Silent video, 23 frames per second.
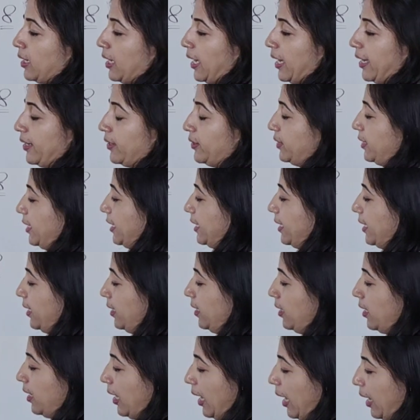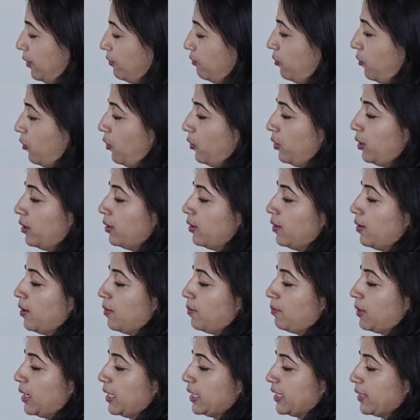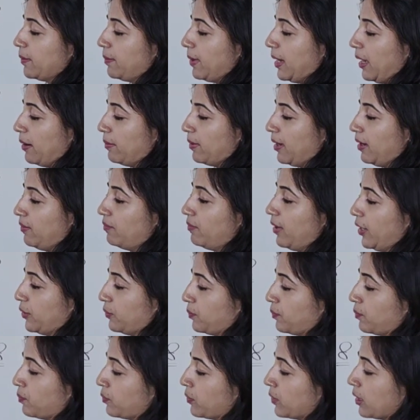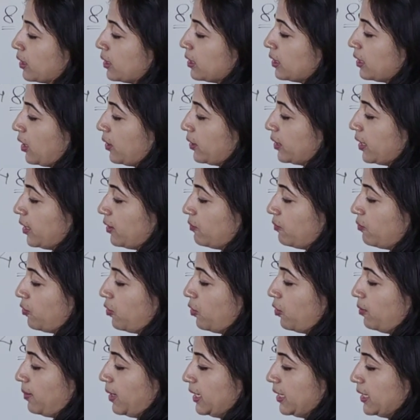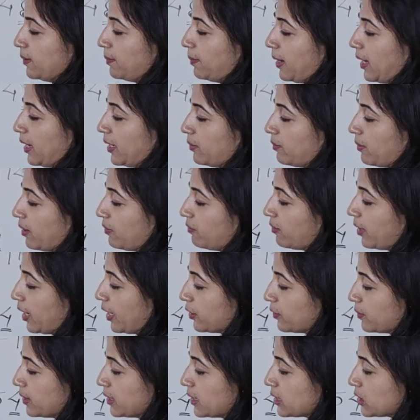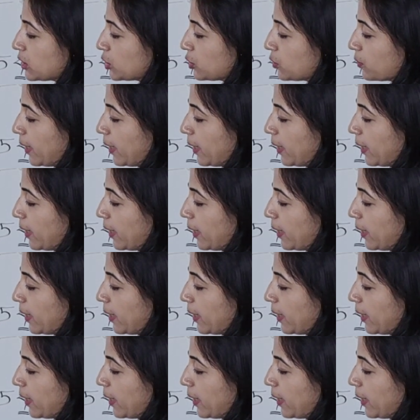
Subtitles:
I have taken and 4 multiply by 5. Now here 4 multiplied by 5 is